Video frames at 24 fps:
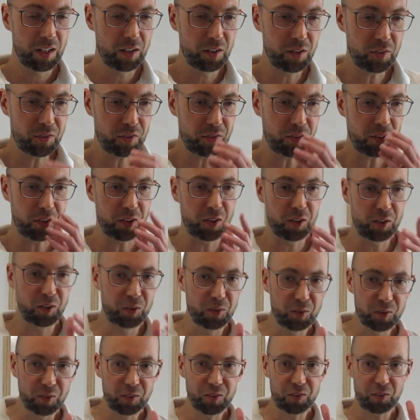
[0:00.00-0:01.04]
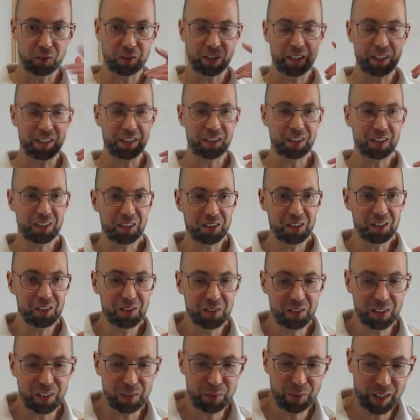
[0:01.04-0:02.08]
so like,
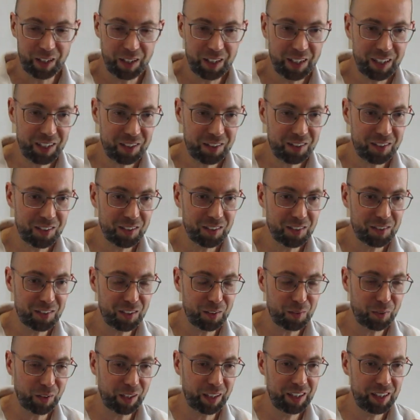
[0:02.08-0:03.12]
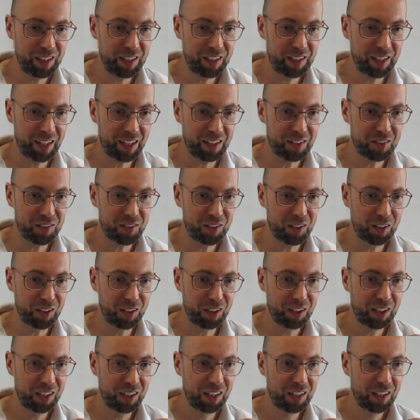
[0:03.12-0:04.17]
if I hit this, if I hit
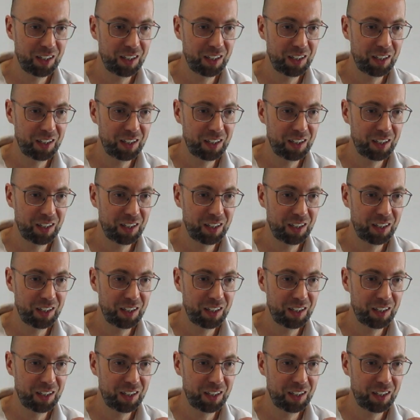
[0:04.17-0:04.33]
enter,